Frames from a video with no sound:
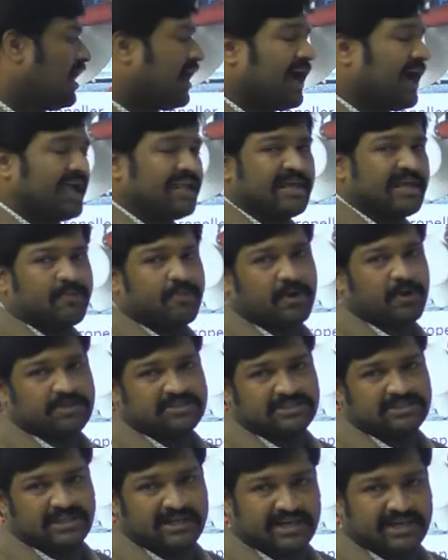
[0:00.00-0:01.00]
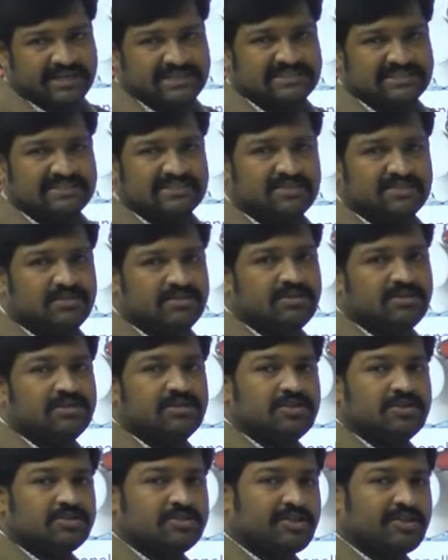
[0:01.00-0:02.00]
Higher production rates.
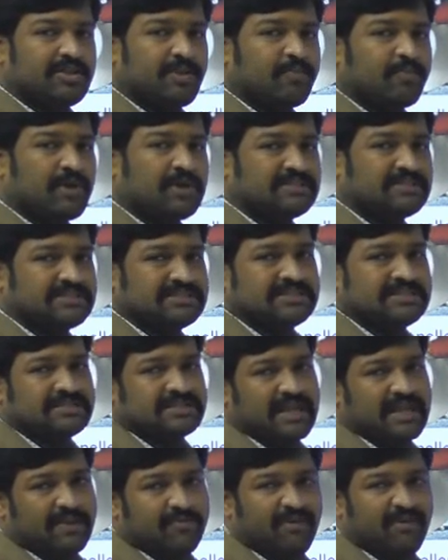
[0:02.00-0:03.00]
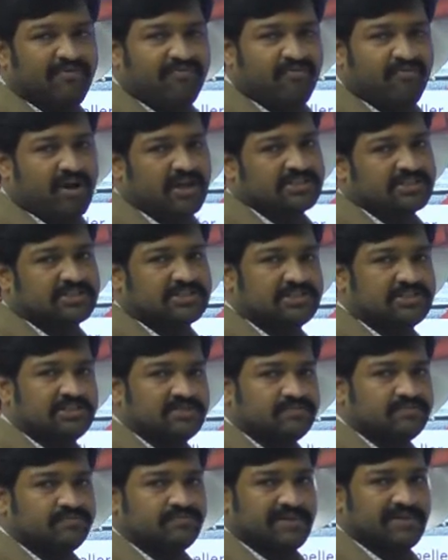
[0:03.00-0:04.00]
So the process can be
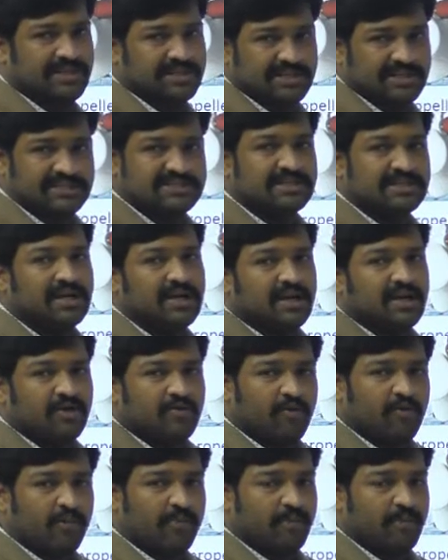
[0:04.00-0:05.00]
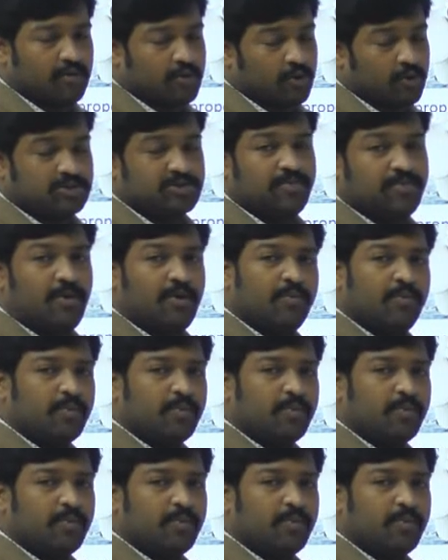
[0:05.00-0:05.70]
fast in this closed mold